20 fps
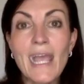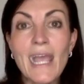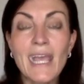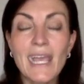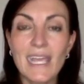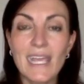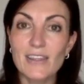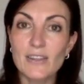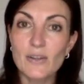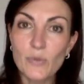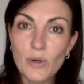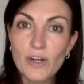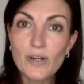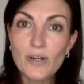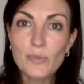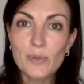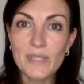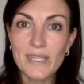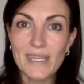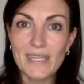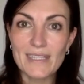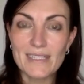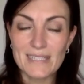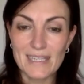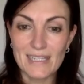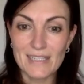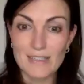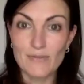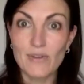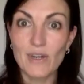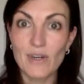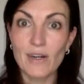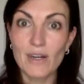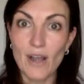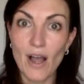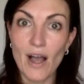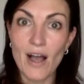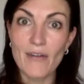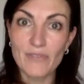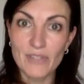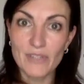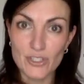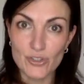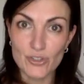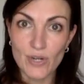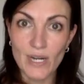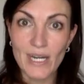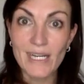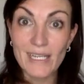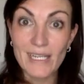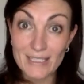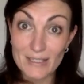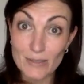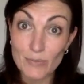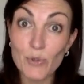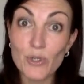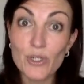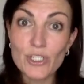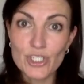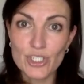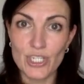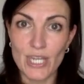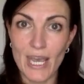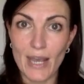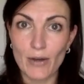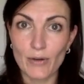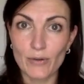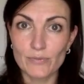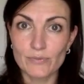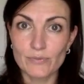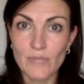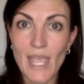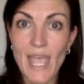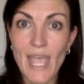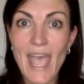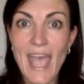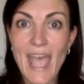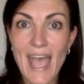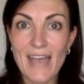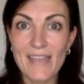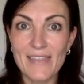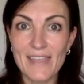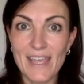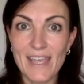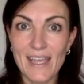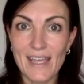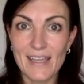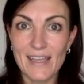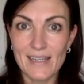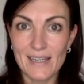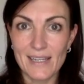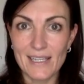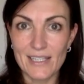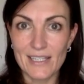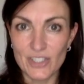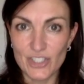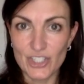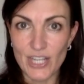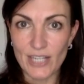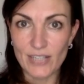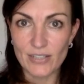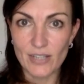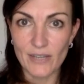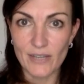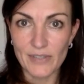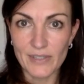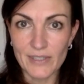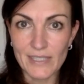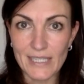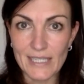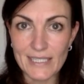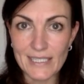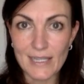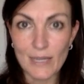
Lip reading: In the workplace, it's very often training is pushed out and then it's checked off the list.